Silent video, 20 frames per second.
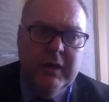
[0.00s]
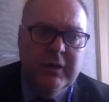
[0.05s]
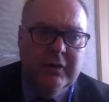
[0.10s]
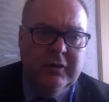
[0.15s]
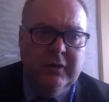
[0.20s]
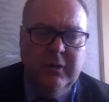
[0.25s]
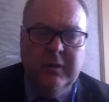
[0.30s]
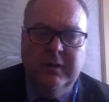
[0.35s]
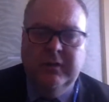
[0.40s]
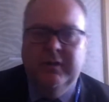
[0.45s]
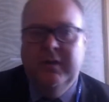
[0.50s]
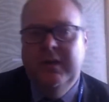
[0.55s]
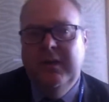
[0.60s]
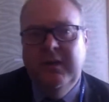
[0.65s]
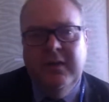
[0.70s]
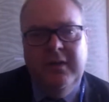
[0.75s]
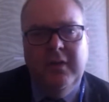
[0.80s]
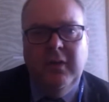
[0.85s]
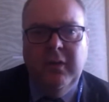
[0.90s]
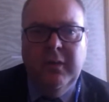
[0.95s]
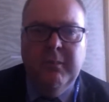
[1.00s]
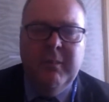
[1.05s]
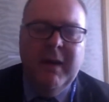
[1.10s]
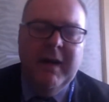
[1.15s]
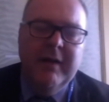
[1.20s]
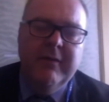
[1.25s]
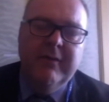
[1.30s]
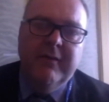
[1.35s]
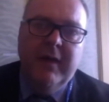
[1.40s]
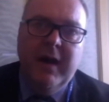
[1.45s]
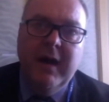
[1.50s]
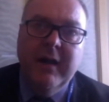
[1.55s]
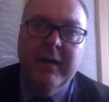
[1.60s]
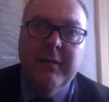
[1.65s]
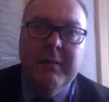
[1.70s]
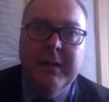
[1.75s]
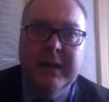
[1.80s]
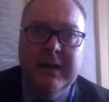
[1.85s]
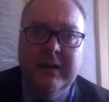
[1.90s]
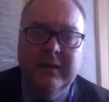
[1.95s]
So it's in, by far the
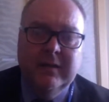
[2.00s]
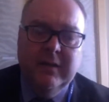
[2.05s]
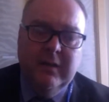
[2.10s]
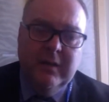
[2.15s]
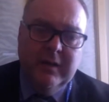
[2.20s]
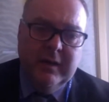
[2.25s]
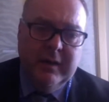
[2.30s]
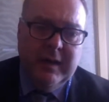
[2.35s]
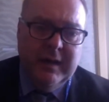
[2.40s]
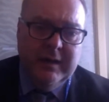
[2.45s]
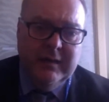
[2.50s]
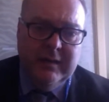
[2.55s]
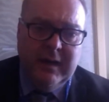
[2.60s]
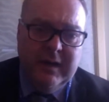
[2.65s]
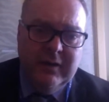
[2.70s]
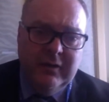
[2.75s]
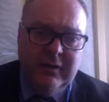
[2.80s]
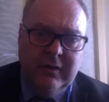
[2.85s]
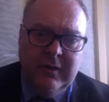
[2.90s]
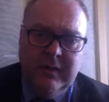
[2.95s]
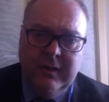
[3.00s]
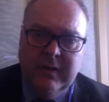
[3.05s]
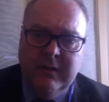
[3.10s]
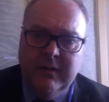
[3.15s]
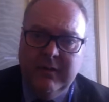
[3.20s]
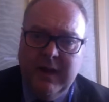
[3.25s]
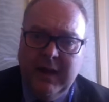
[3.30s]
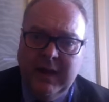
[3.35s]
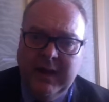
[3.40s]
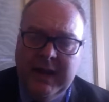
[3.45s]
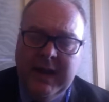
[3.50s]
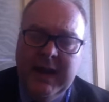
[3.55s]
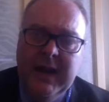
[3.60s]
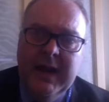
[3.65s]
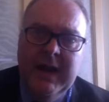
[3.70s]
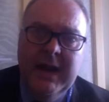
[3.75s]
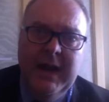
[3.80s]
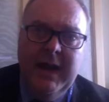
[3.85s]
biggest organisation in the Valley.